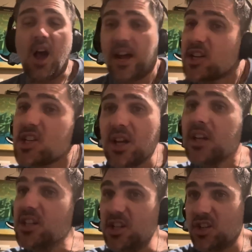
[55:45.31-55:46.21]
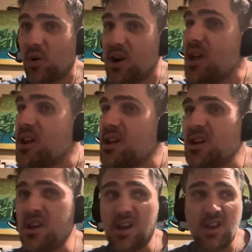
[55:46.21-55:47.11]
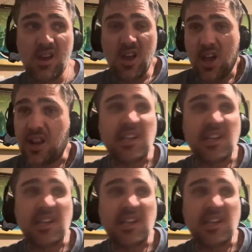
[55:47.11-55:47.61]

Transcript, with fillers: I just talked to Jordan and